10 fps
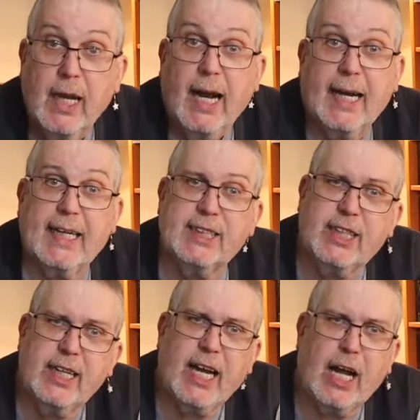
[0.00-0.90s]
And I'd
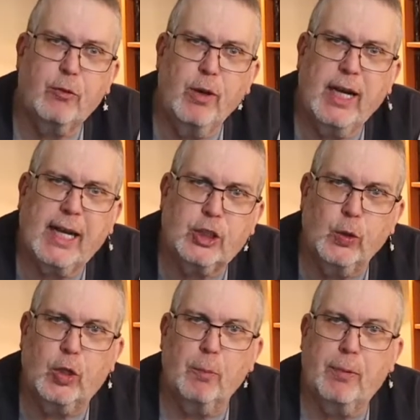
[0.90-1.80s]
said that I'd really like to
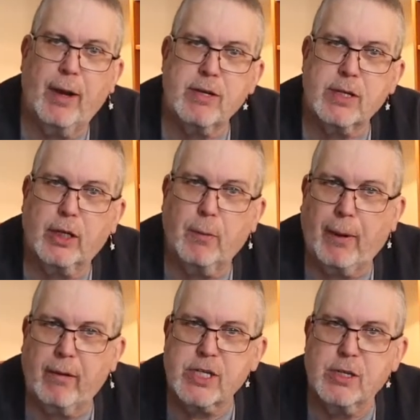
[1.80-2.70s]
do a
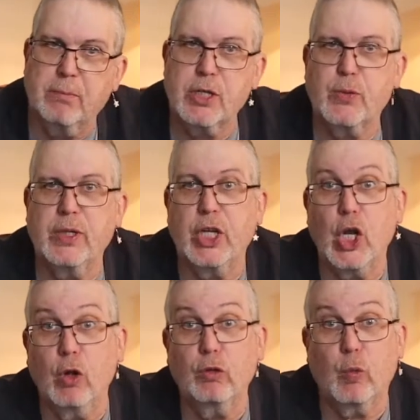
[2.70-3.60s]
comparison between the
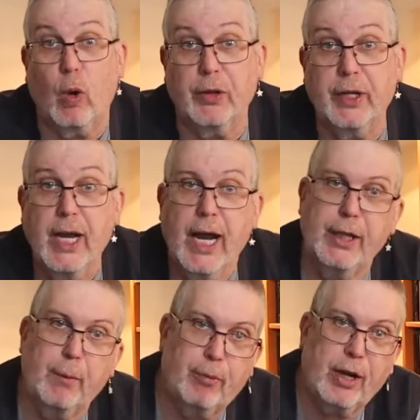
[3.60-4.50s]
old one
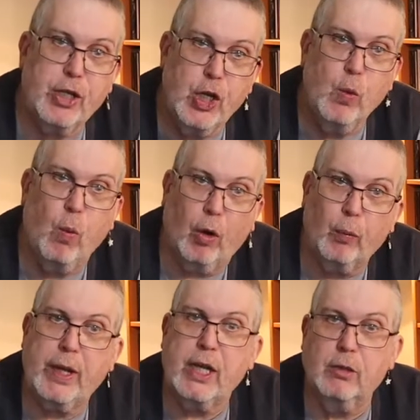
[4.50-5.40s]
and the brand new one
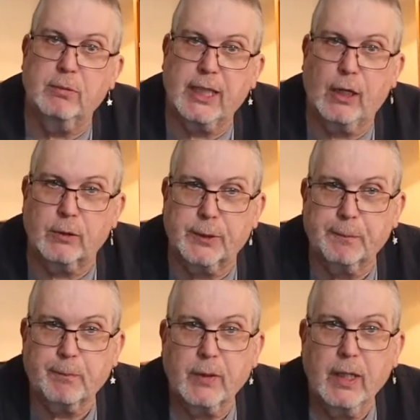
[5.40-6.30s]
when it comes out.
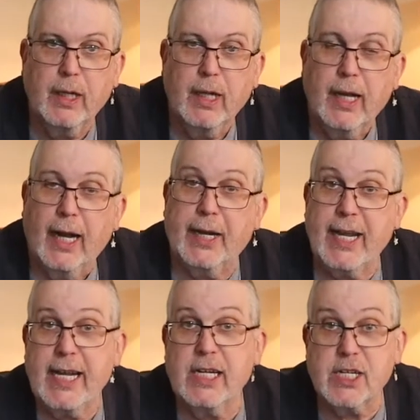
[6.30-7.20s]
And
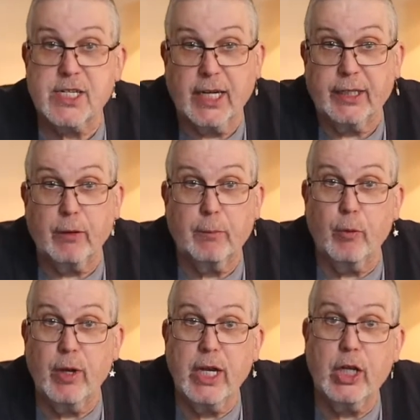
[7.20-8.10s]
Ian said that it'd be
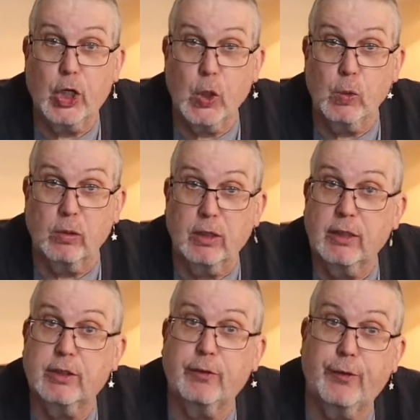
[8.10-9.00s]
really cool
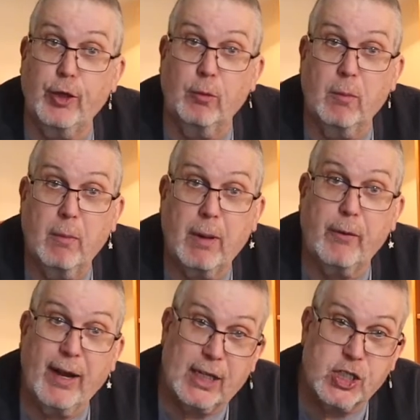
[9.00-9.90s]
to film my
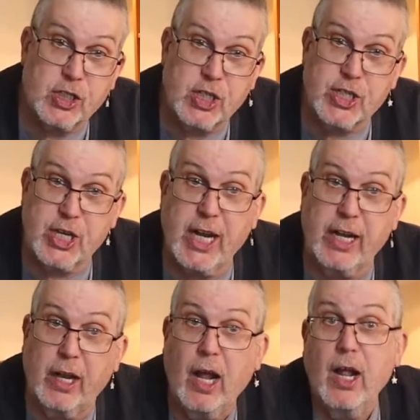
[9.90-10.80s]
reaction to
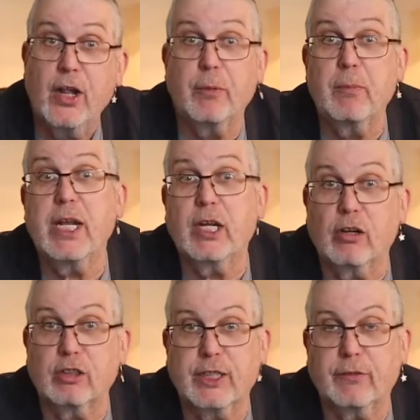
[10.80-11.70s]
seeing the mini
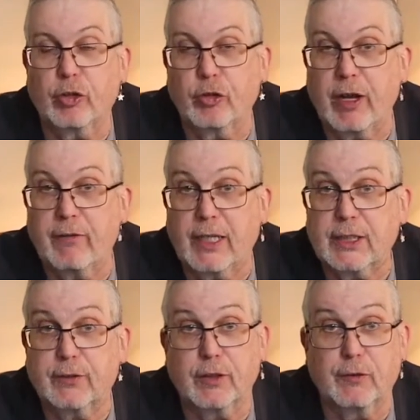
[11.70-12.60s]
Korg 700
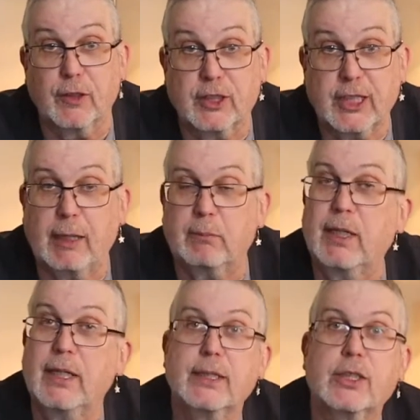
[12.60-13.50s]
FS for the first time.
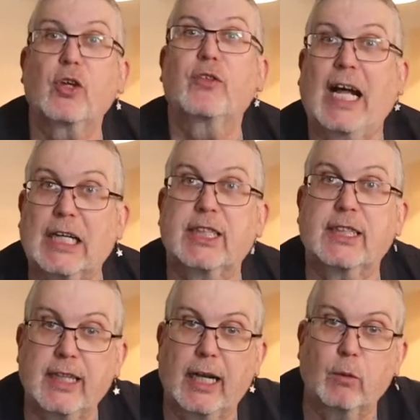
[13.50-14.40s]
So that's
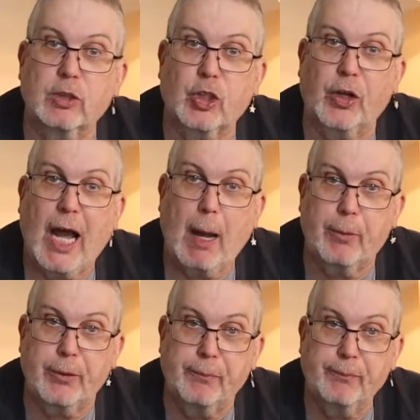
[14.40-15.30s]
exactly what's going to happen.